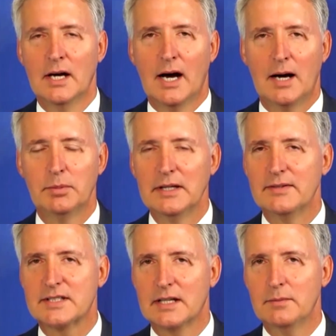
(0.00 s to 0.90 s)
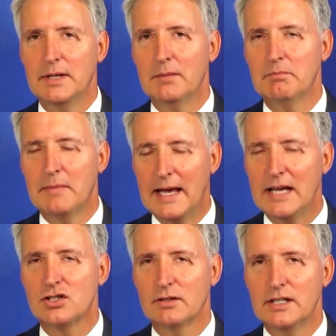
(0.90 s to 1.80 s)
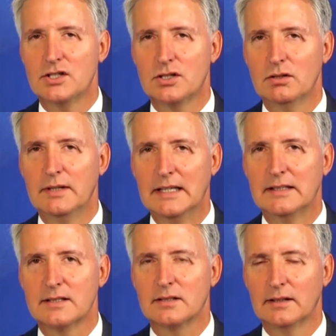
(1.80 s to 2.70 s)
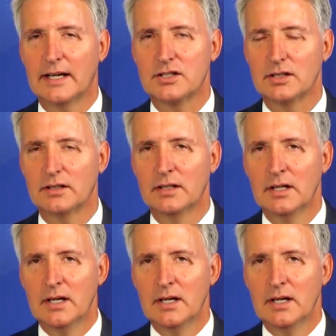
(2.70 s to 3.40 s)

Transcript: I believe it's going to be a major issue in this election.